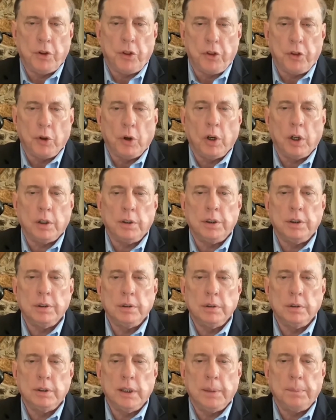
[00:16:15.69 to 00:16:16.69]
thought
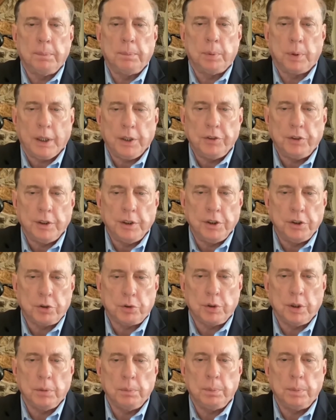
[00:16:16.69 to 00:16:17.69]
that President
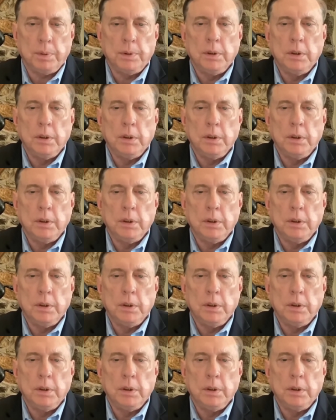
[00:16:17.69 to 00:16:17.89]
Trump